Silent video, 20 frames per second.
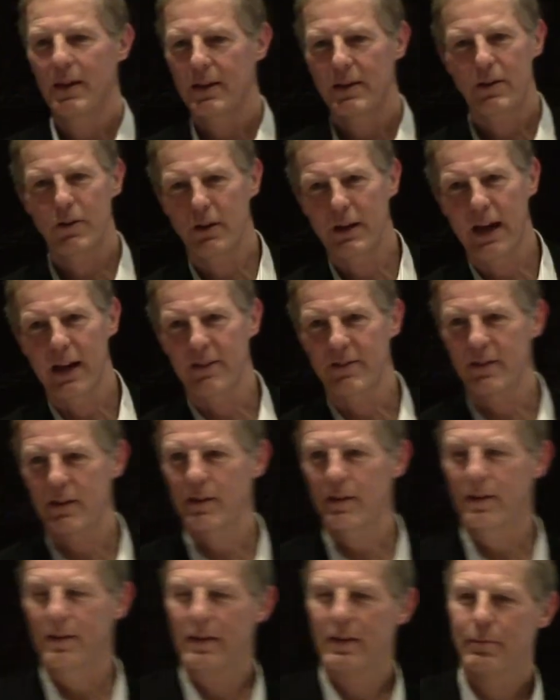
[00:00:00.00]
You guys
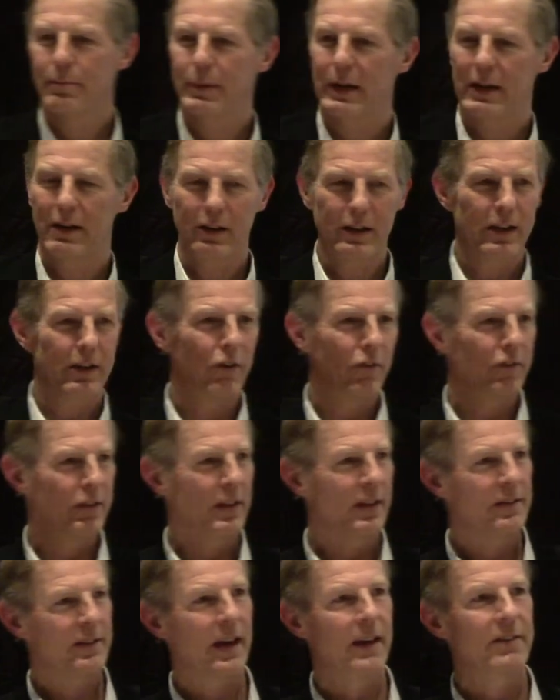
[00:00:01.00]
are, but look at over
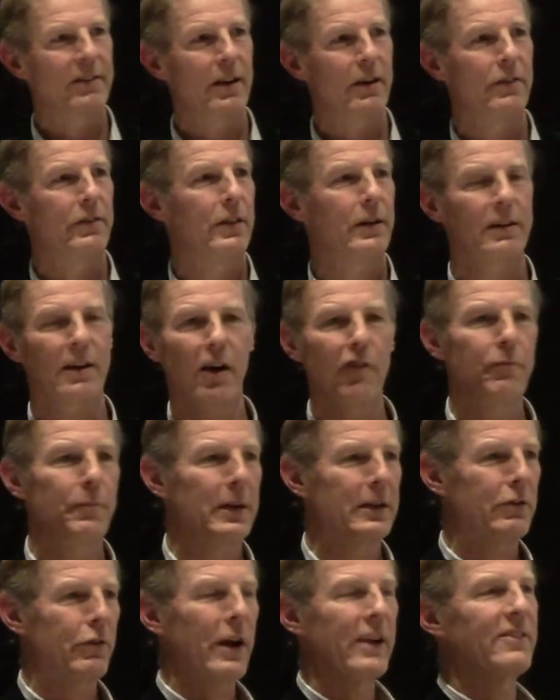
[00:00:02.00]
these guys here. The
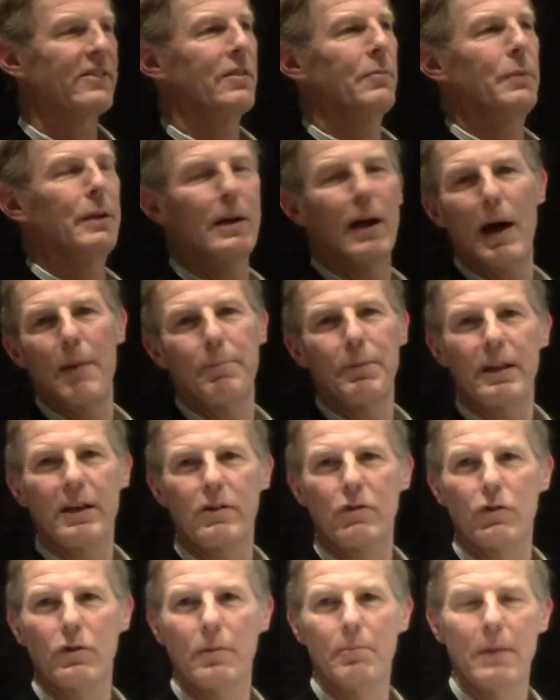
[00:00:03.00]
government grants a monopoly
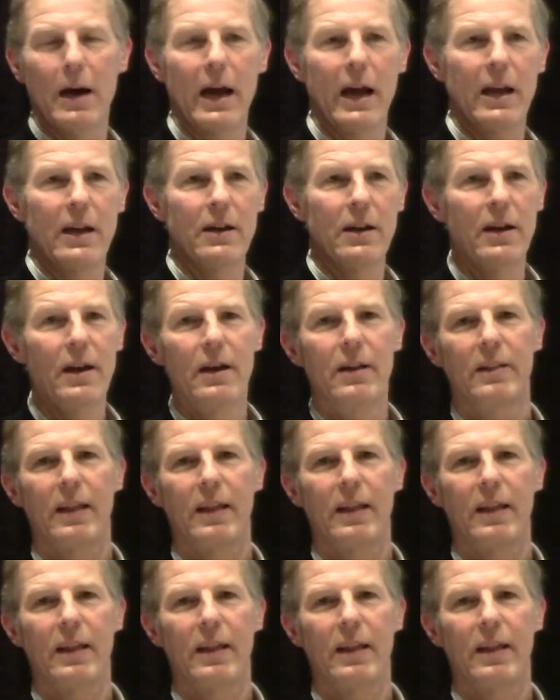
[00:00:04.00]
to a mine.